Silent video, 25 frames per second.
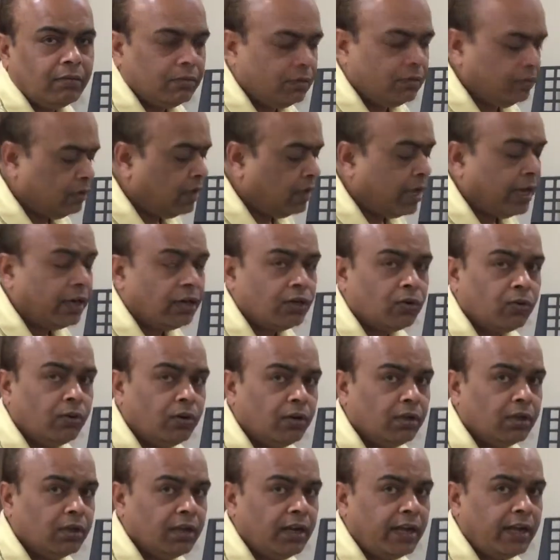See, I told
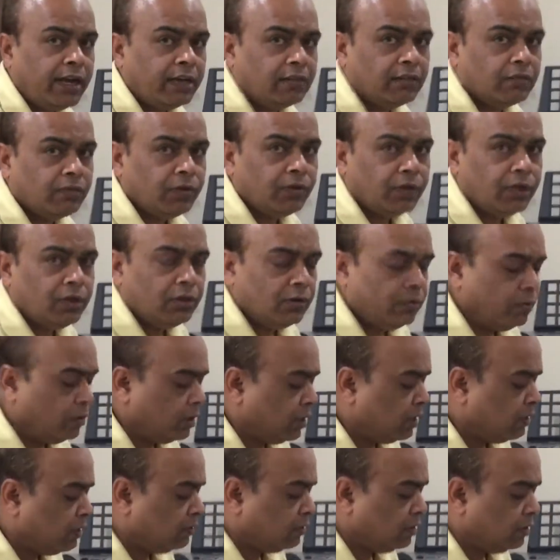you in the last video
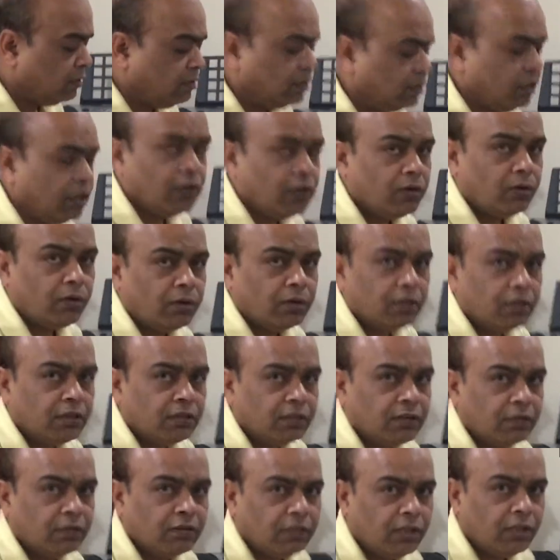what is the C chord. This
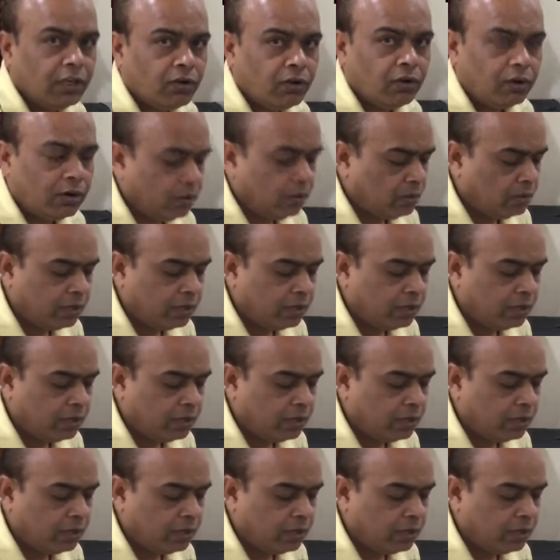is the C chord.